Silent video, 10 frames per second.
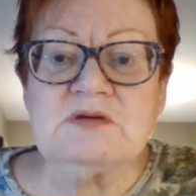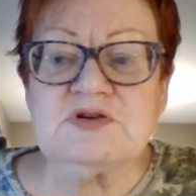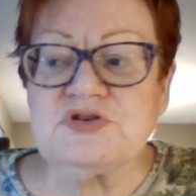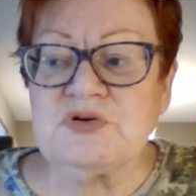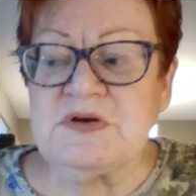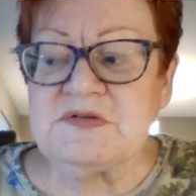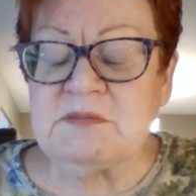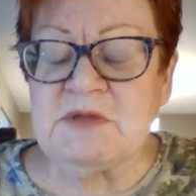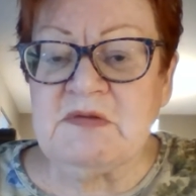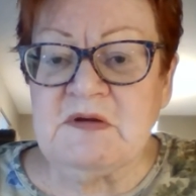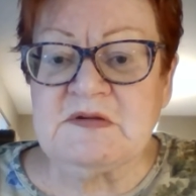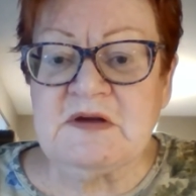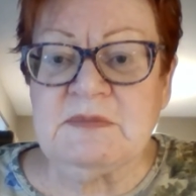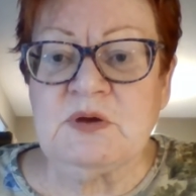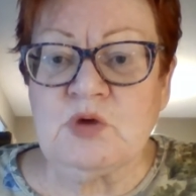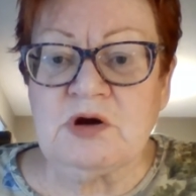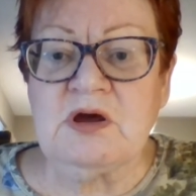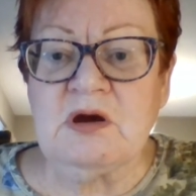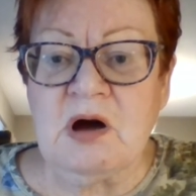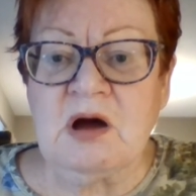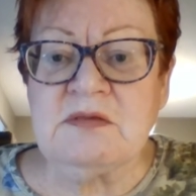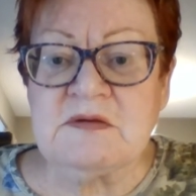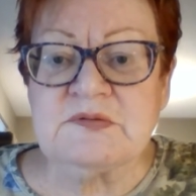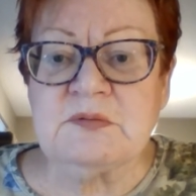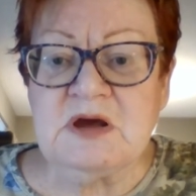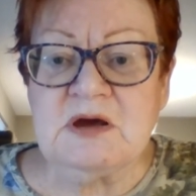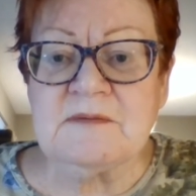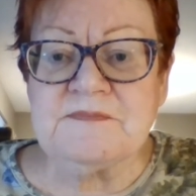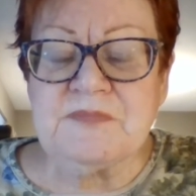just show you some of the things I've been working on this week.